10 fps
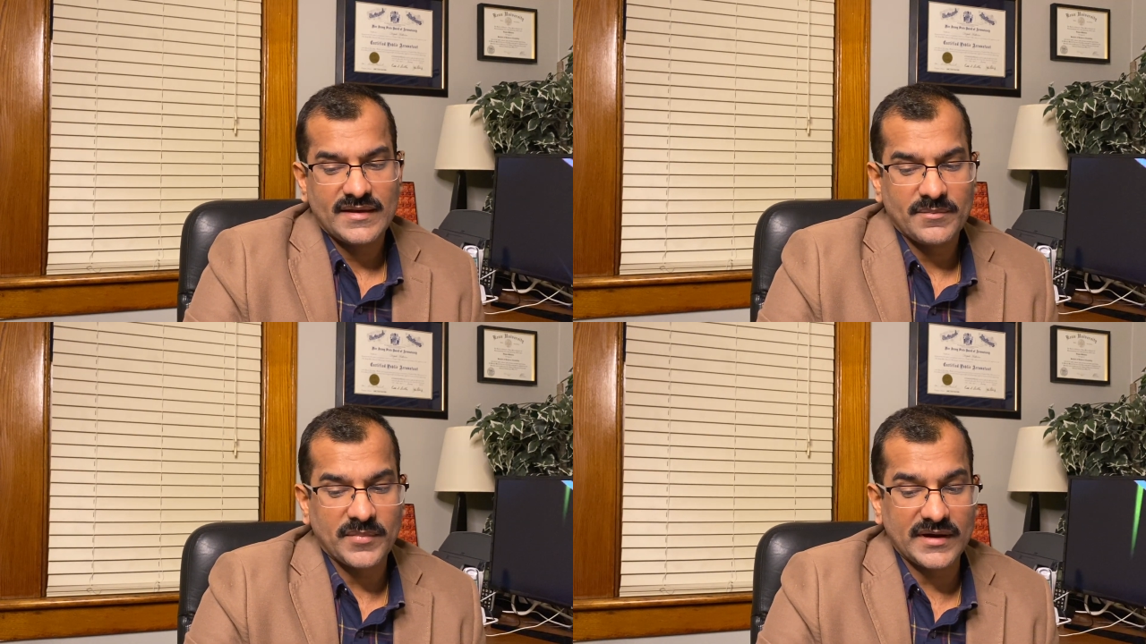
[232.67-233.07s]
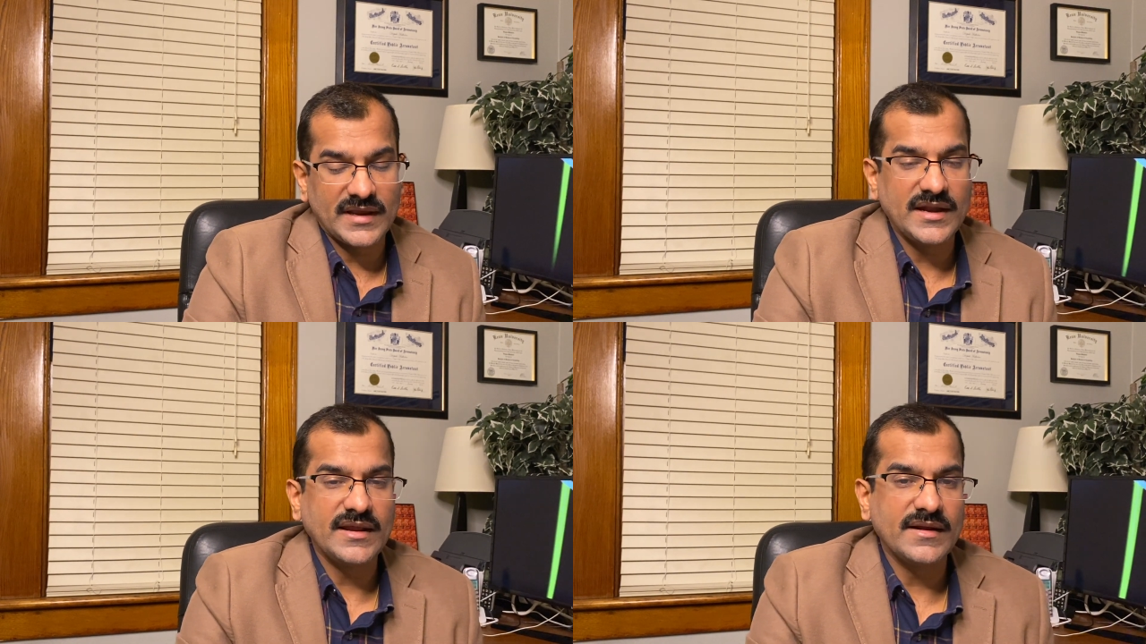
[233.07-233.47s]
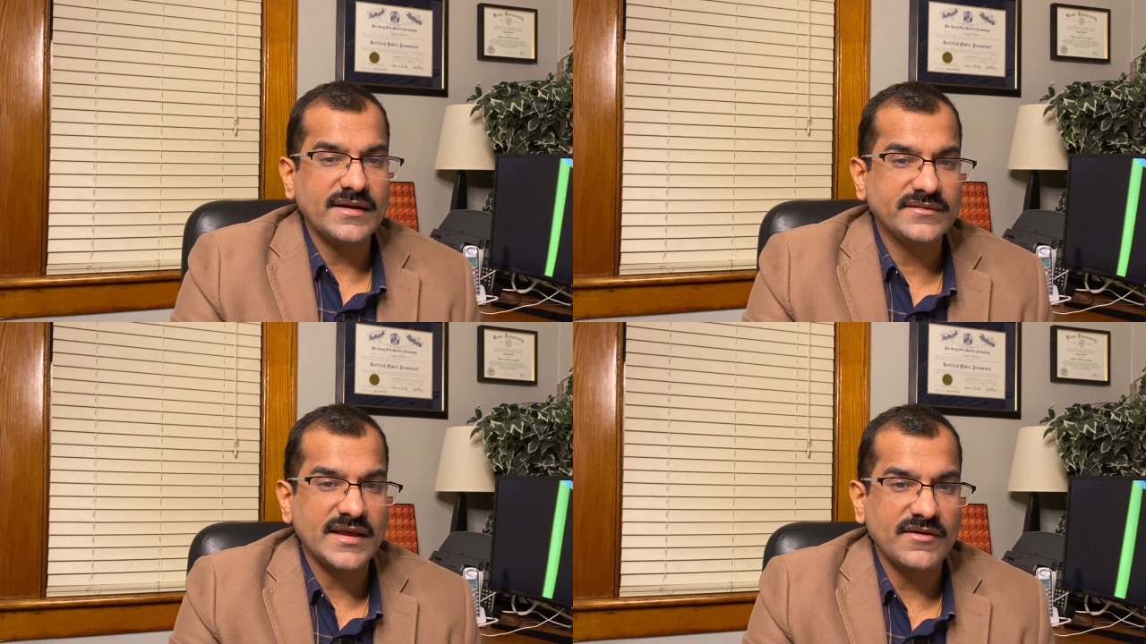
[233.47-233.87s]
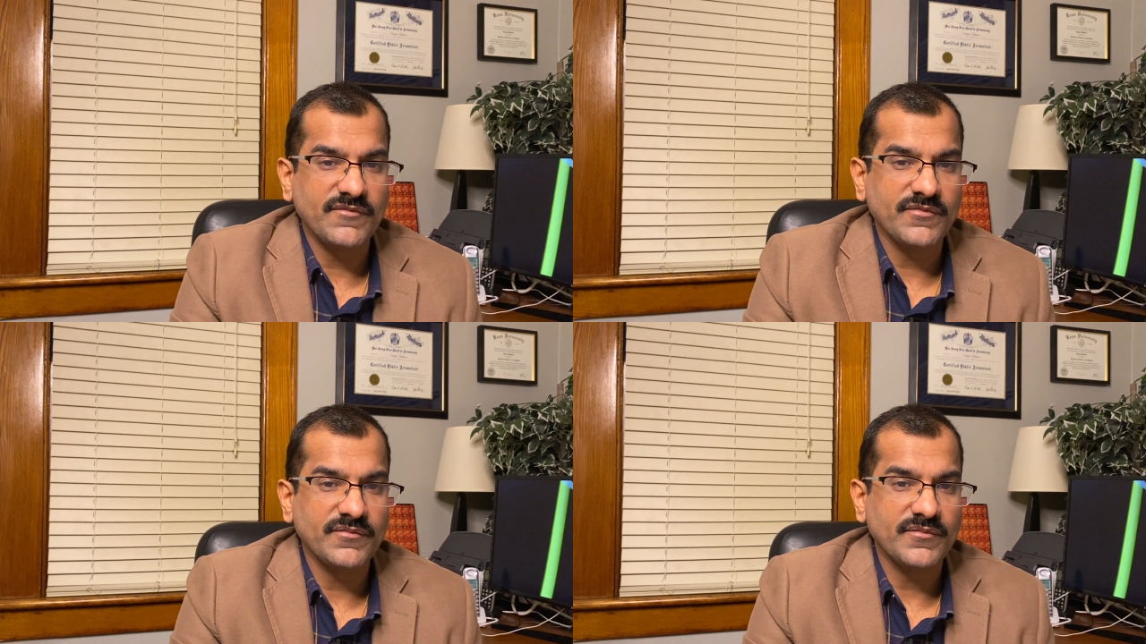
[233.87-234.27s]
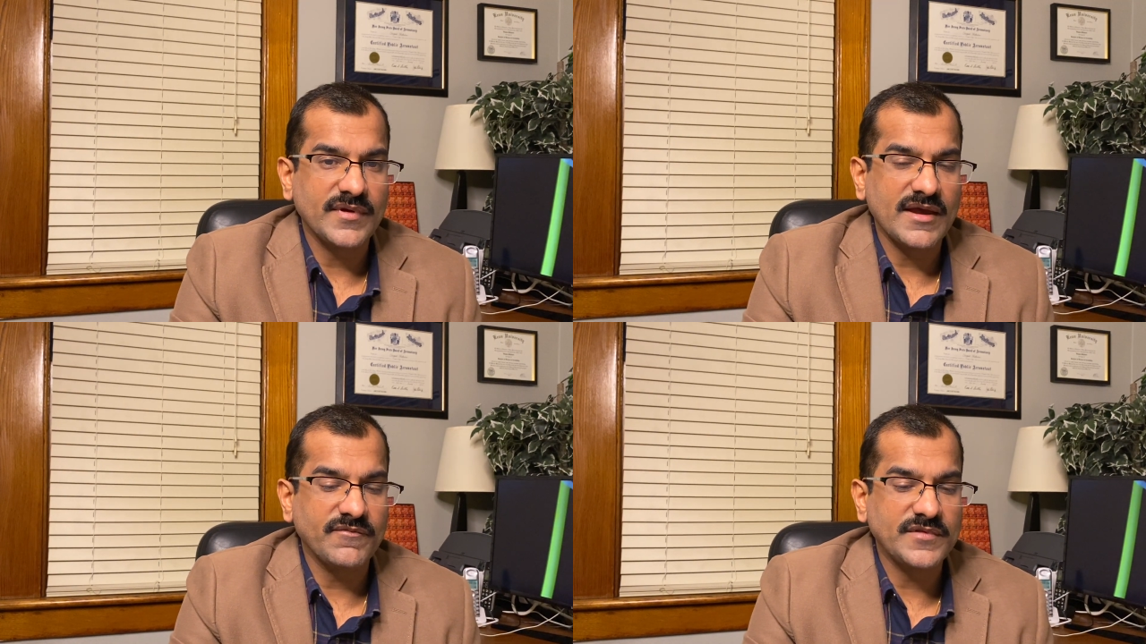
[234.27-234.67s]
But let's say
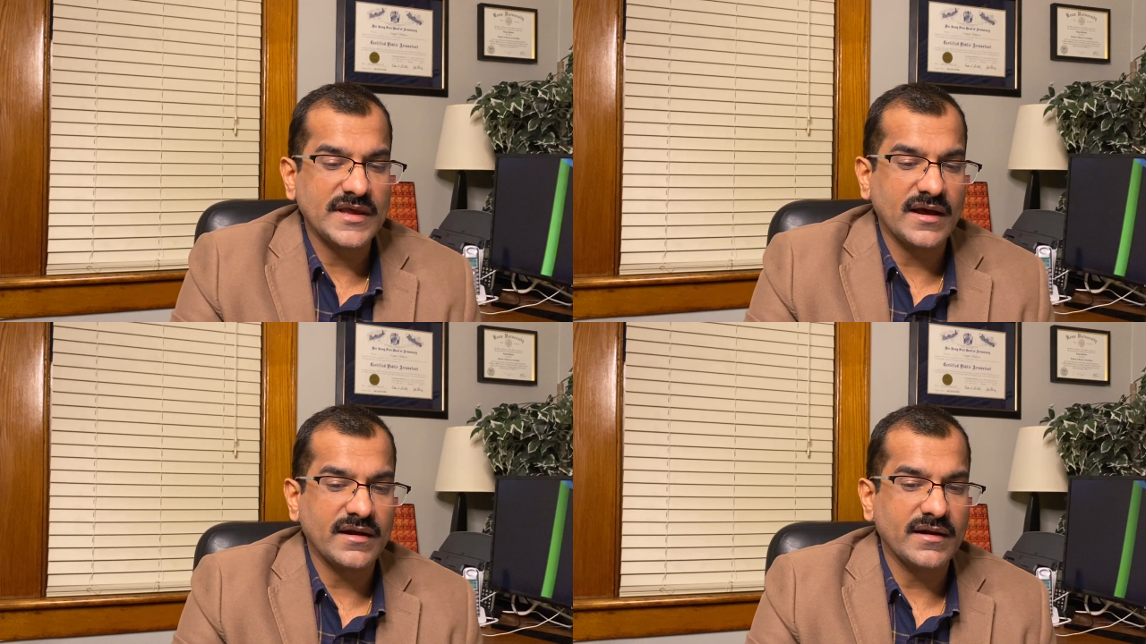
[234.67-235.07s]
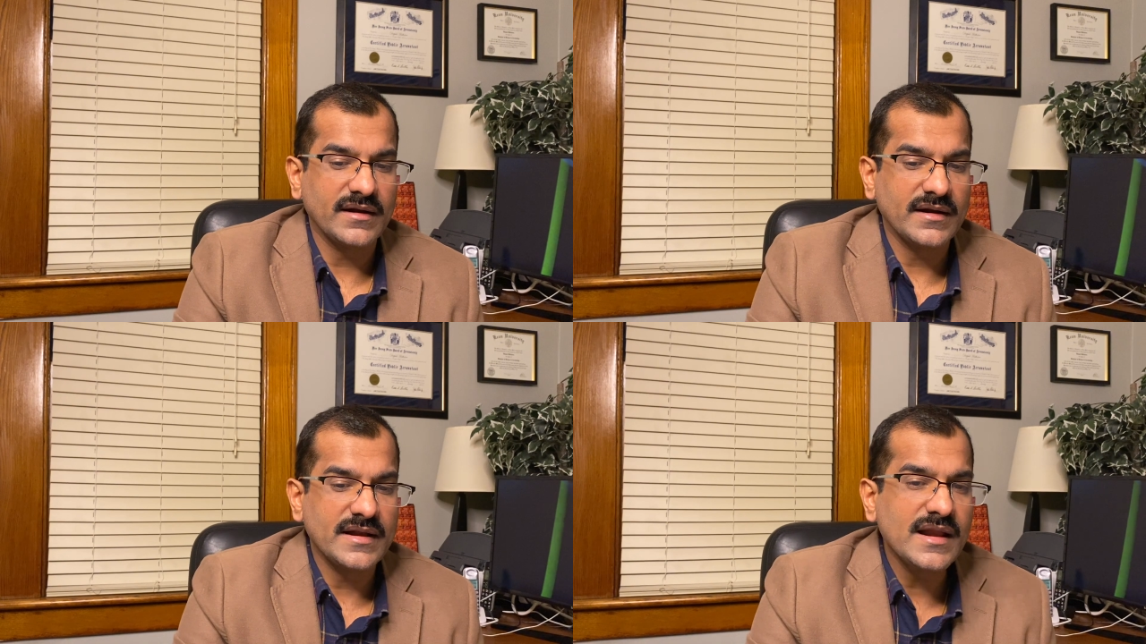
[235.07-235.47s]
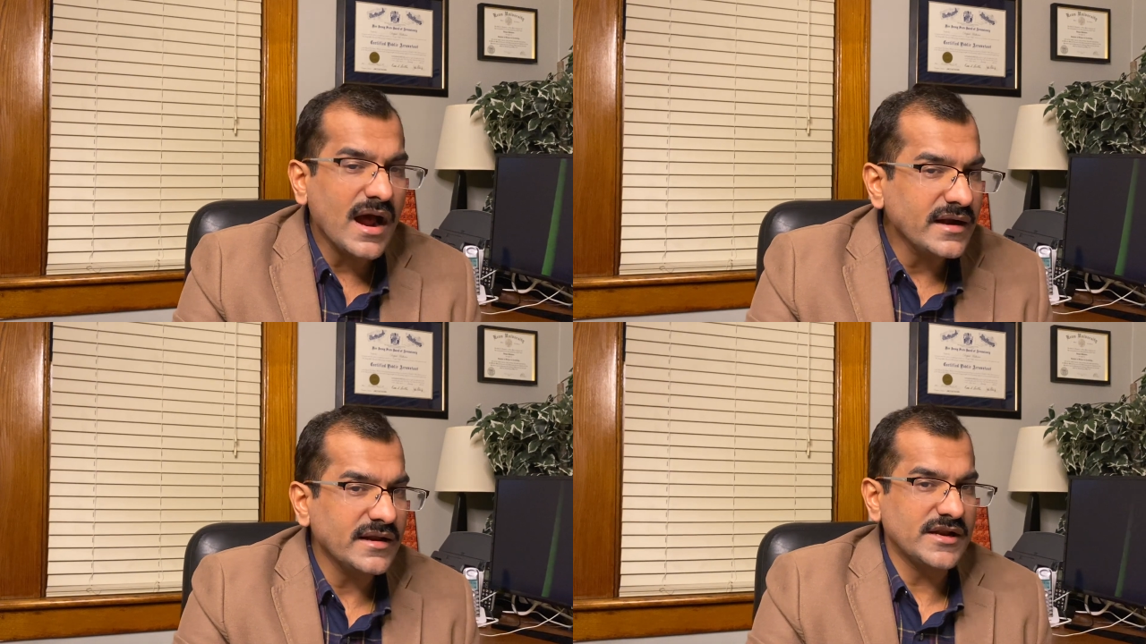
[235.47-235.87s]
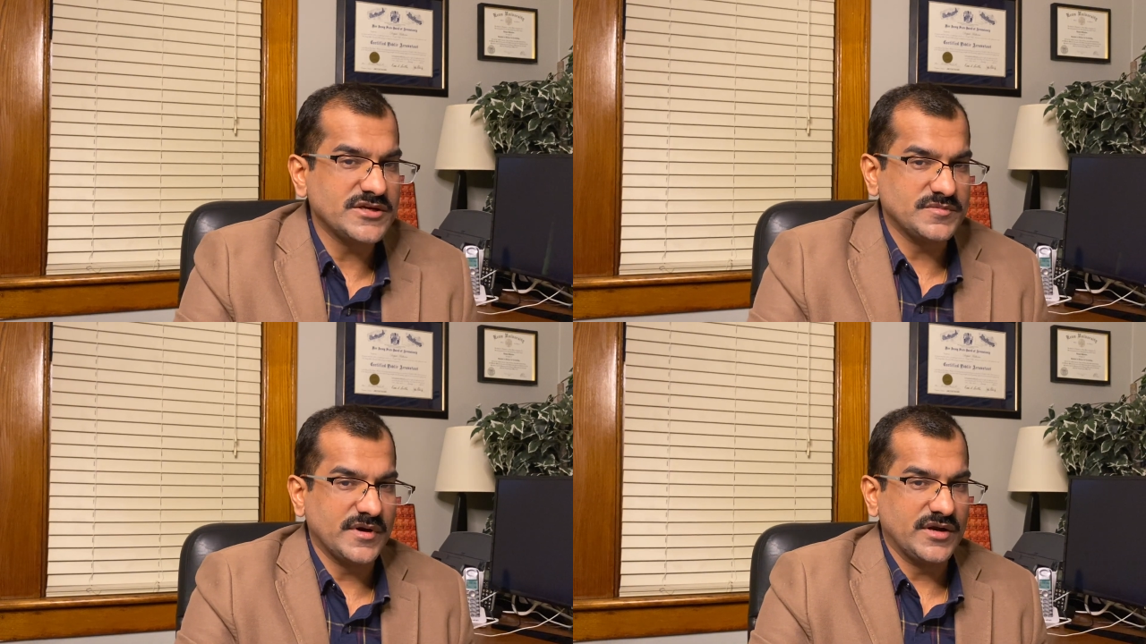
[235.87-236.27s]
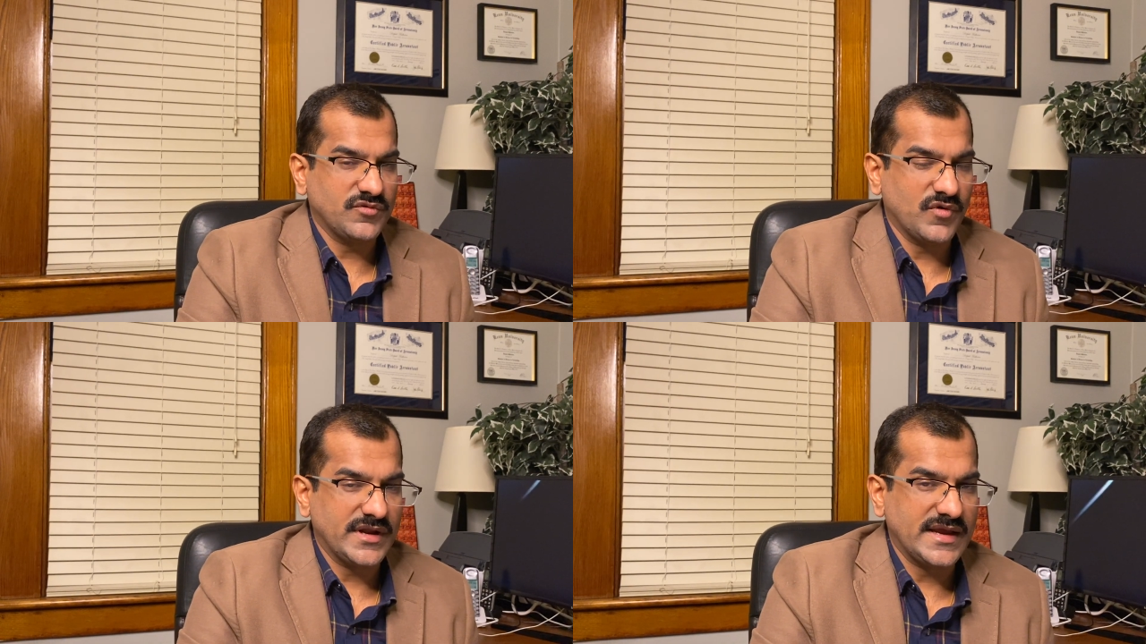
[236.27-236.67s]
if they are not eligible in
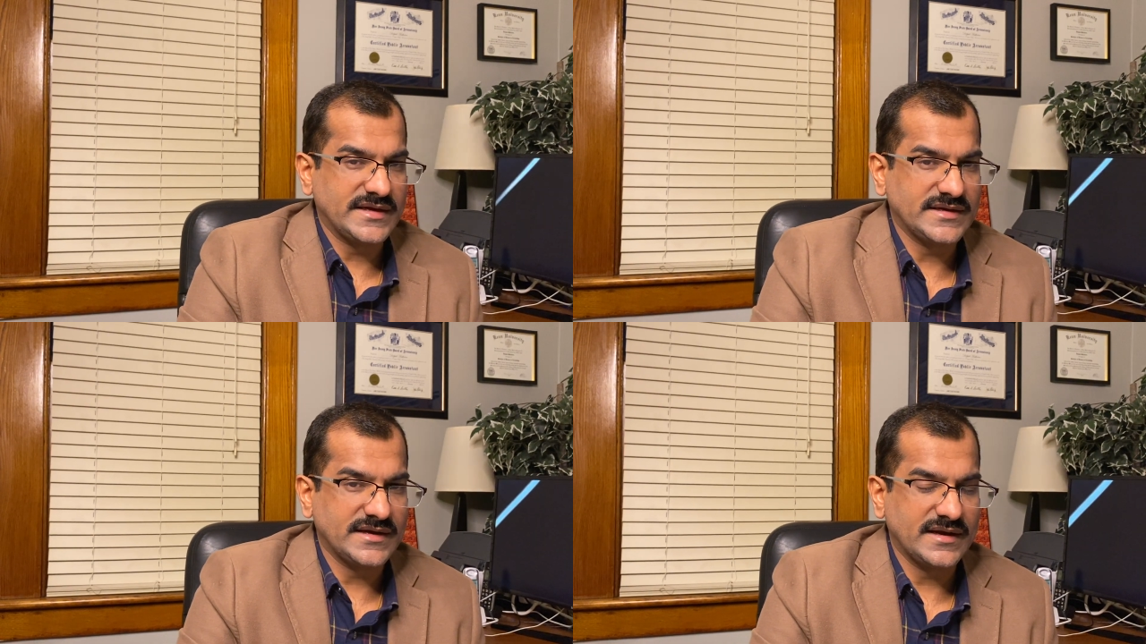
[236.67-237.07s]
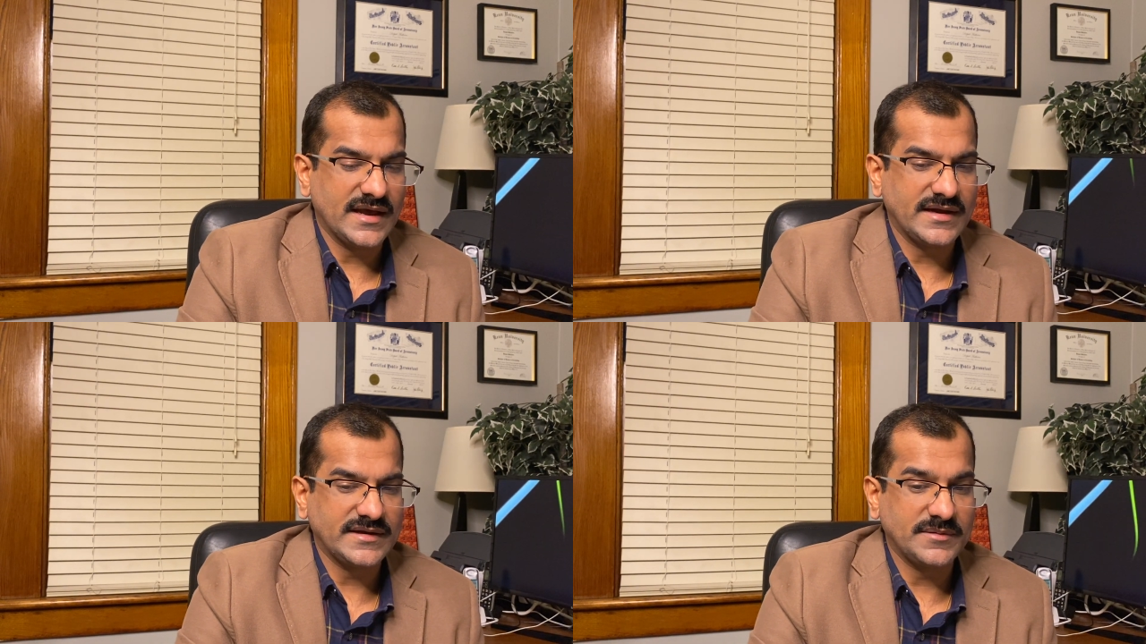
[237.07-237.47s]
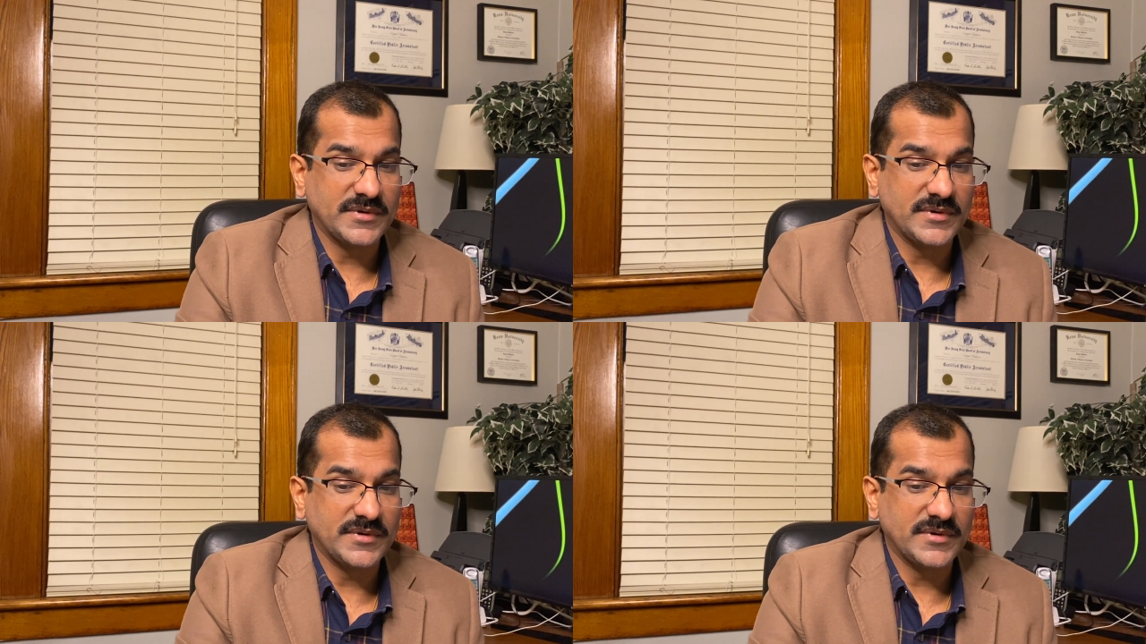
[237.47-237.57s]
2018 and 19,